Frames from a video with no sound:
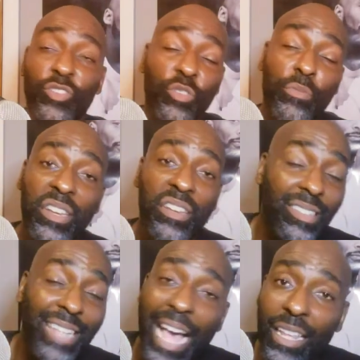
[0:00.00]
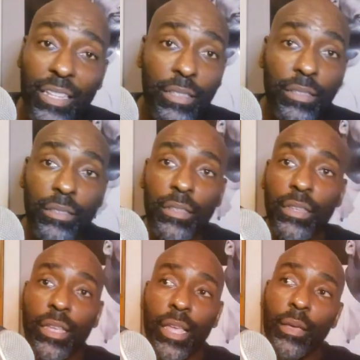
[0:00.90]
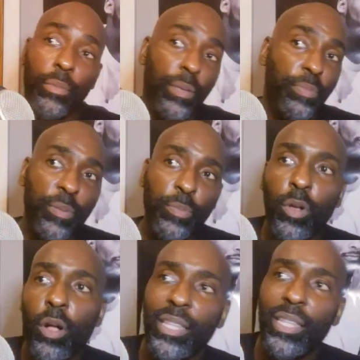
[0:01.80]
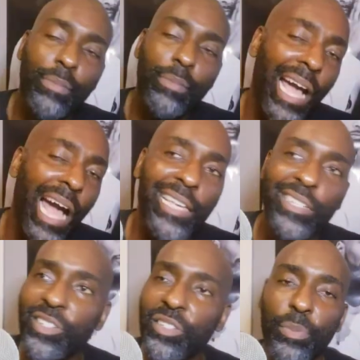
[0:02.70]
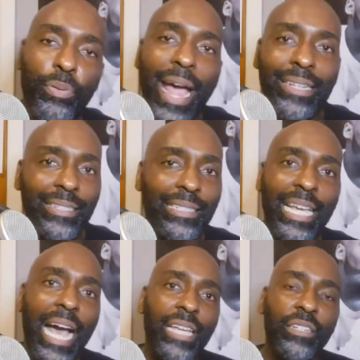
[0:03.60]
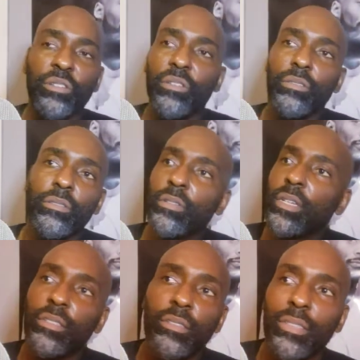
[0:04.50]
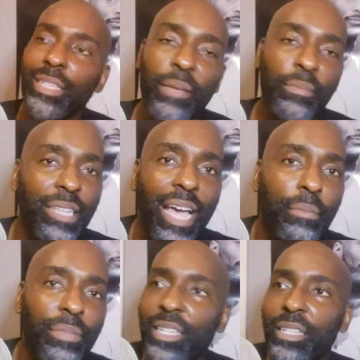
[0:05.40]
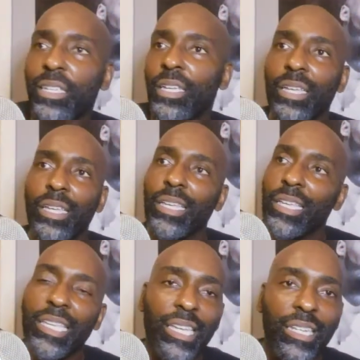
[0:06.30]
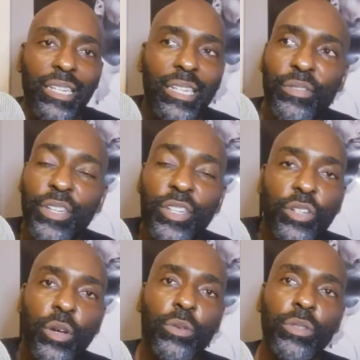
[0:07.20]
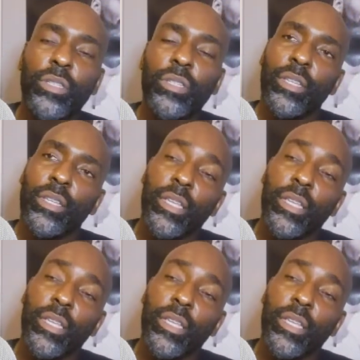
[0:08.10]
tremendous talent, but people call them like, oh, he's just a practice guy, you know. Because game time, he can deliver, he chokes.